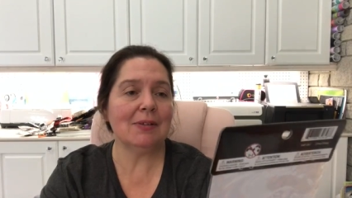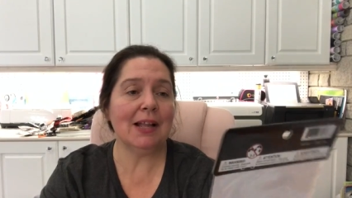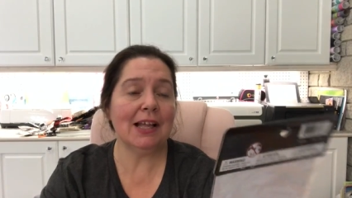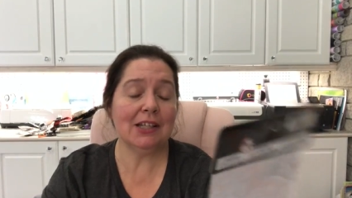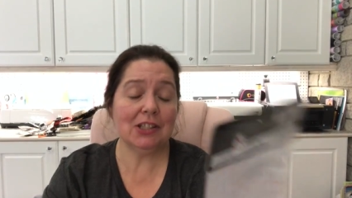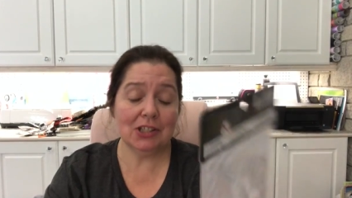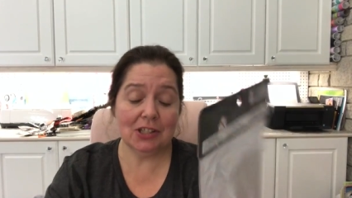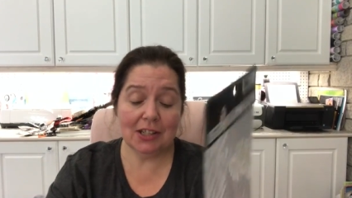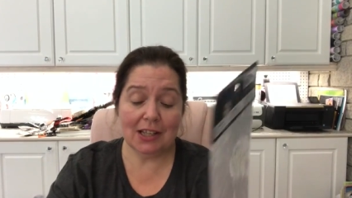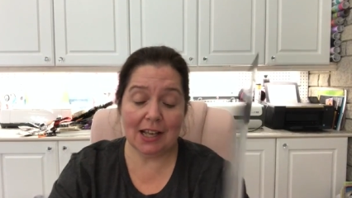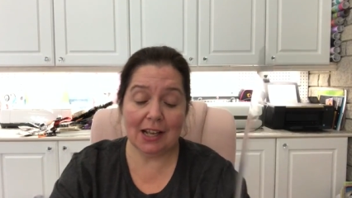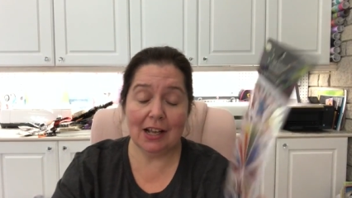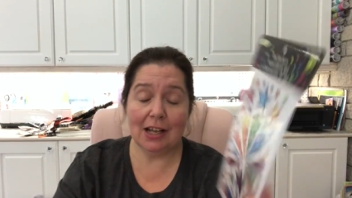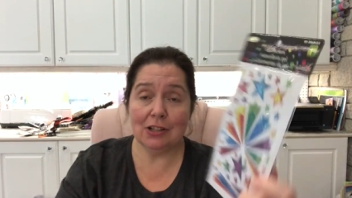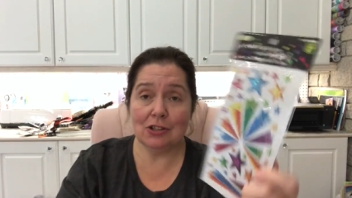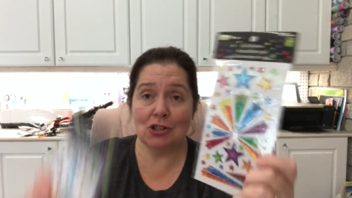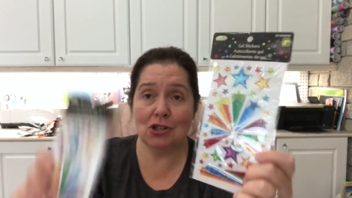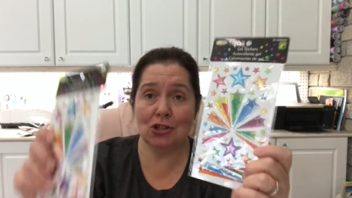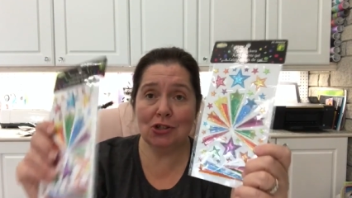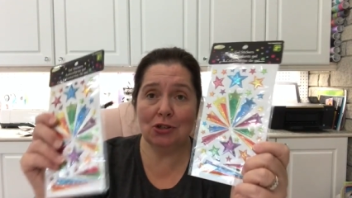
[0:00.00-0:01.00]
Well, actually, I
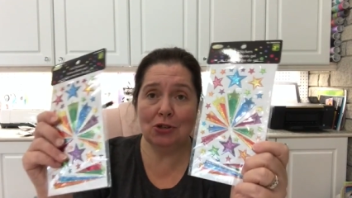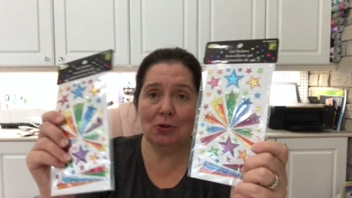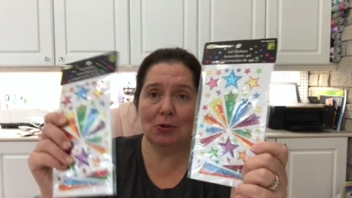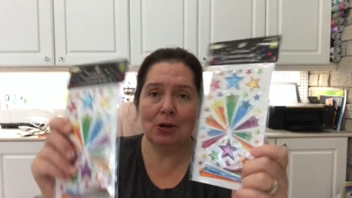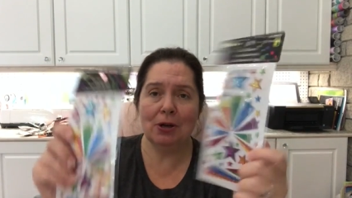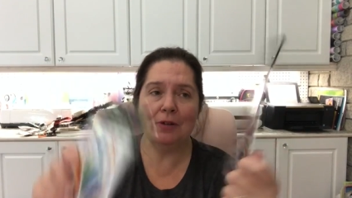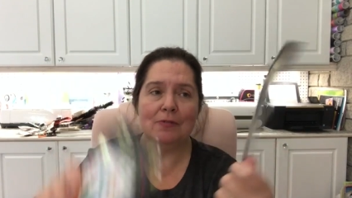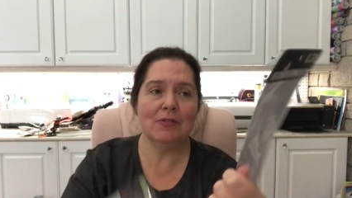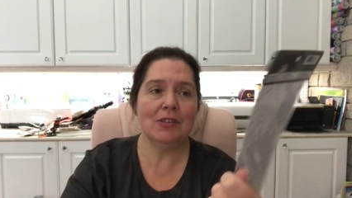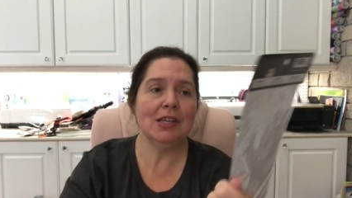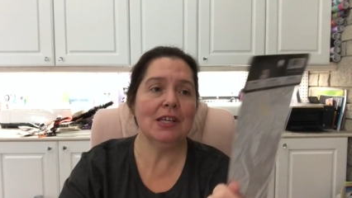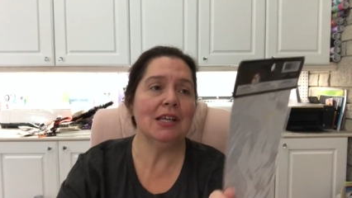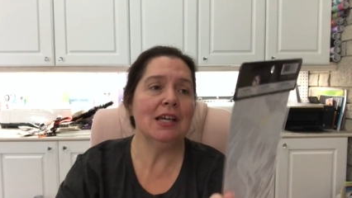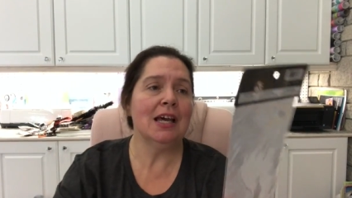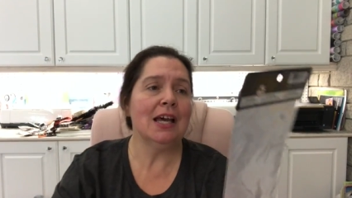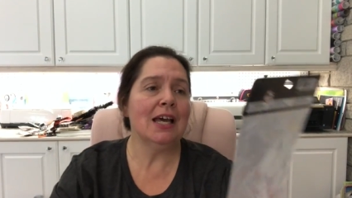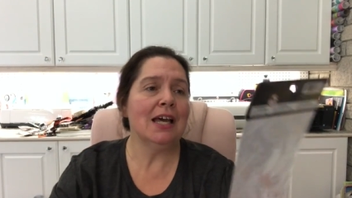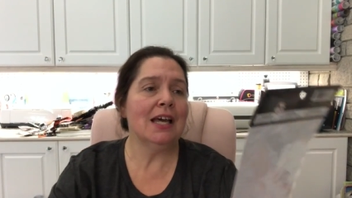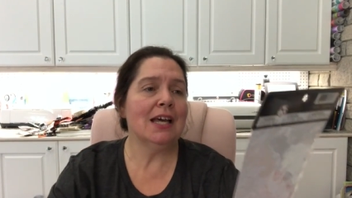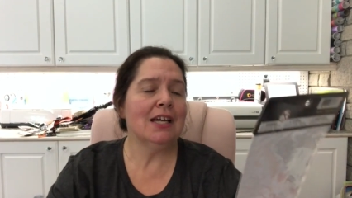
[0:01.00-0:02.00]
got two of the
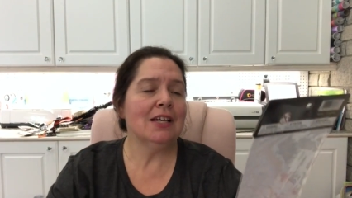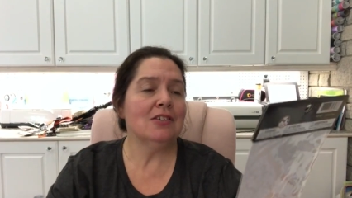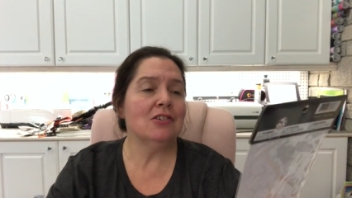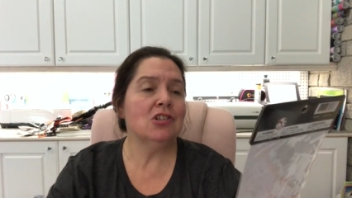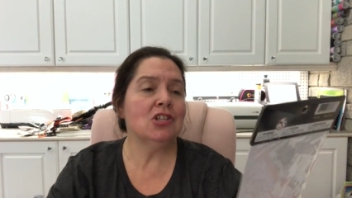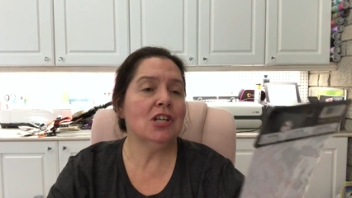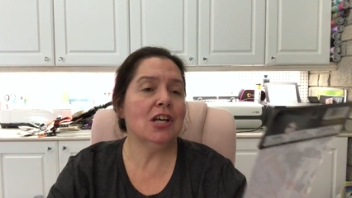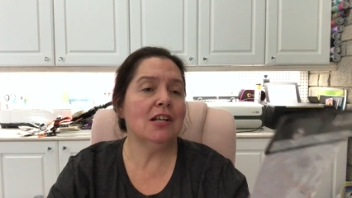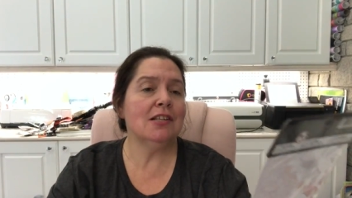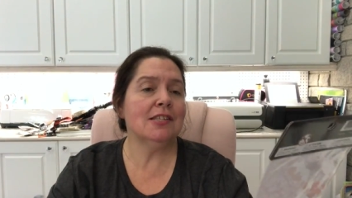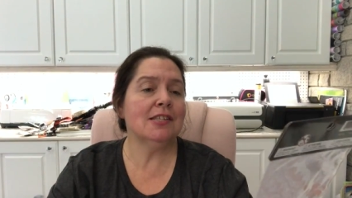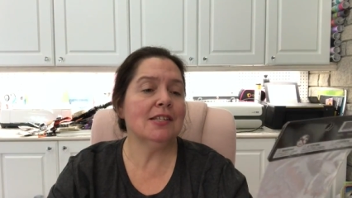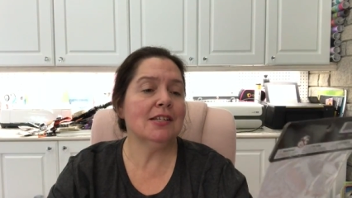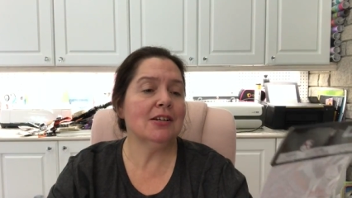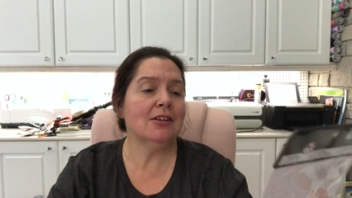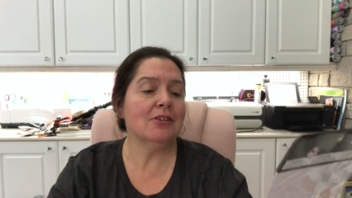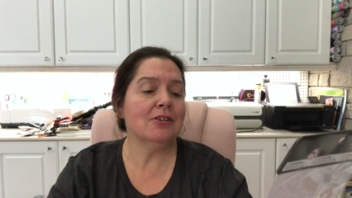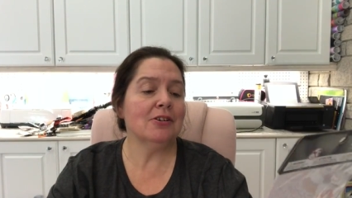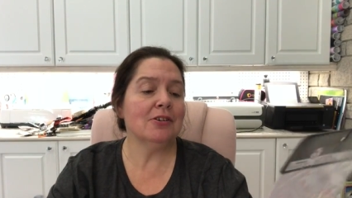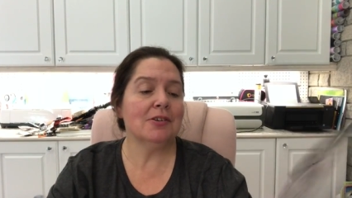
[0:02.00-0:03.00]
gel
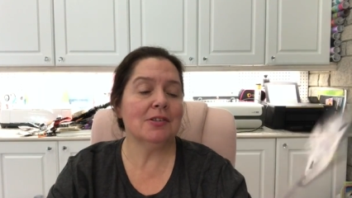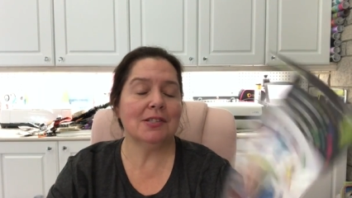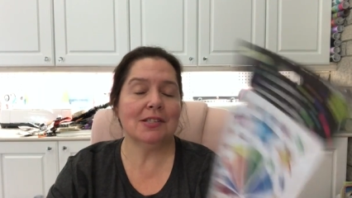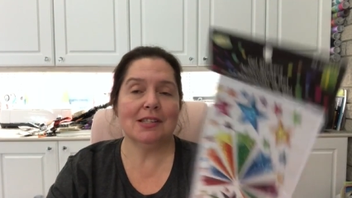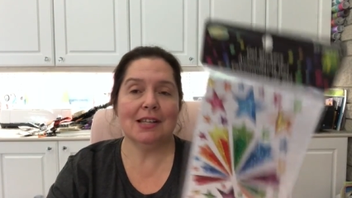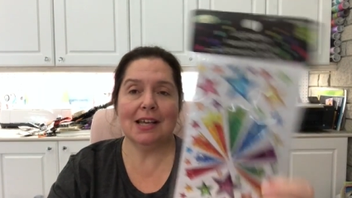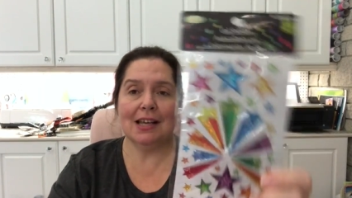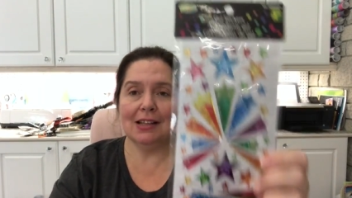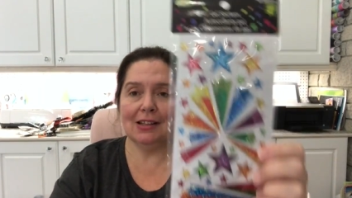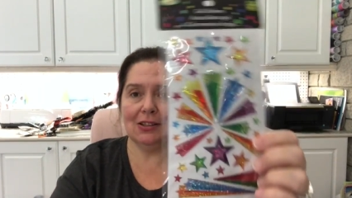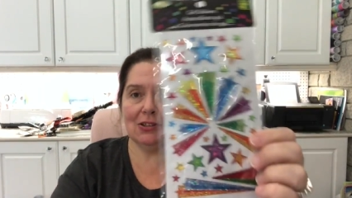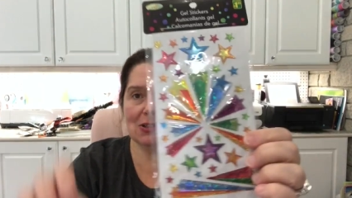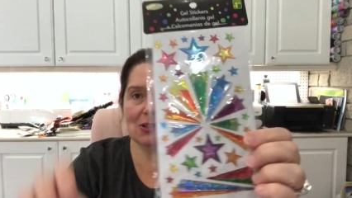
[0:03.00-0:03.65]
stickers that